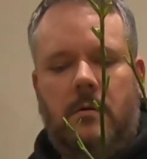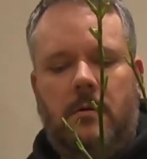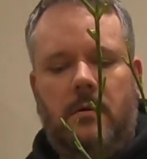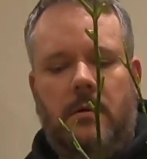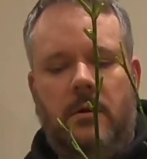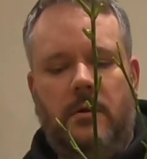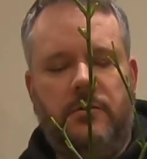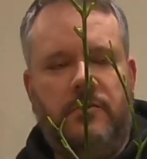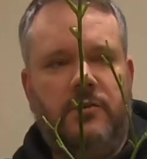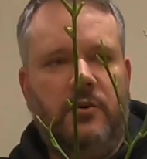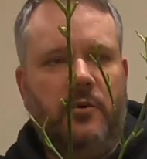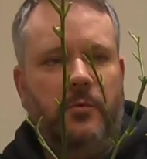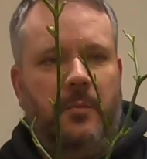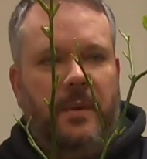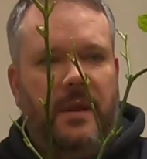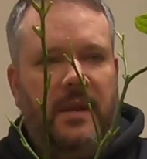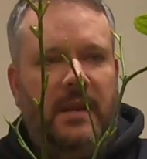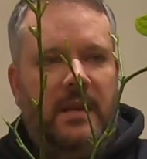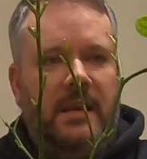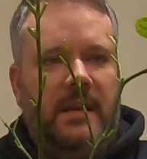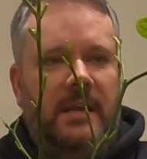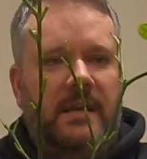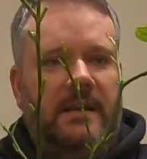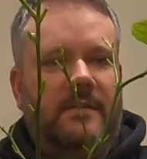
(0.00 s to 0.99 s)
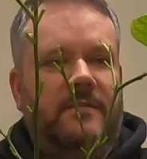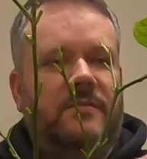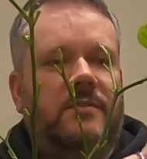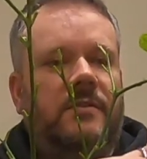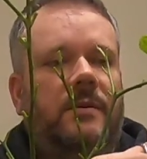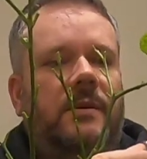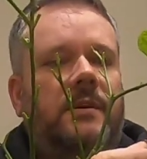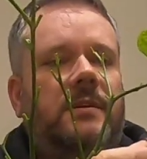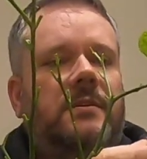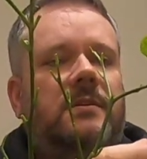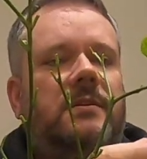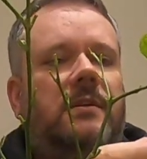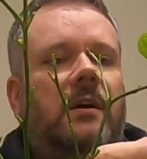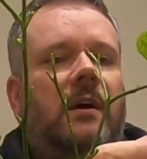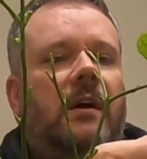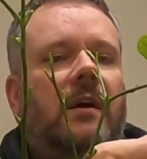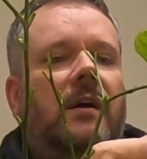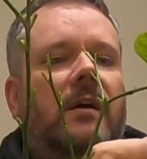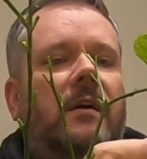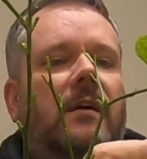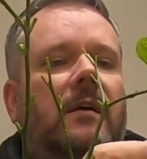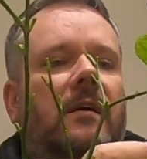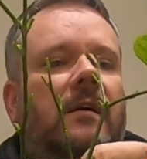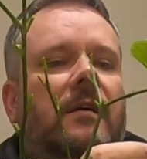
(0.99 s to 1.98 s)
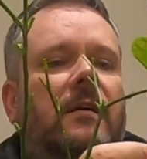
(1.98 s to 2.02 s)
Not too many leaves, so it's not
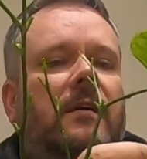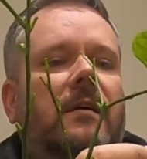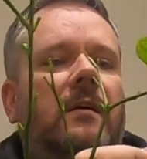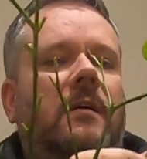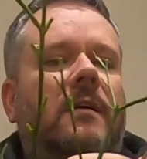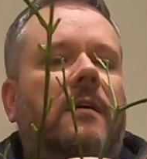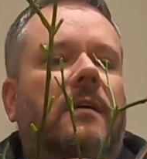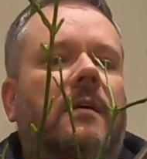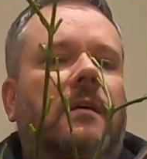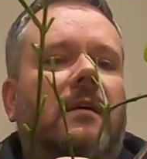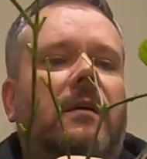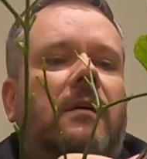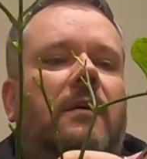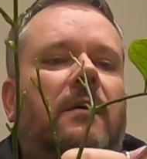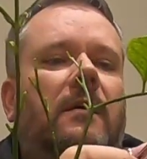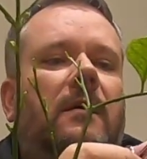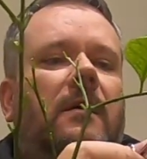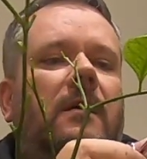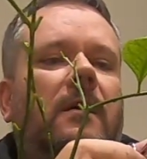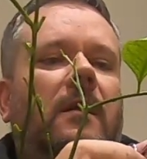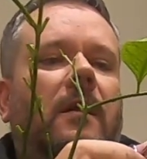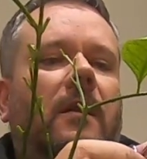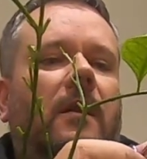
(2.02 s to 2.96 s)
a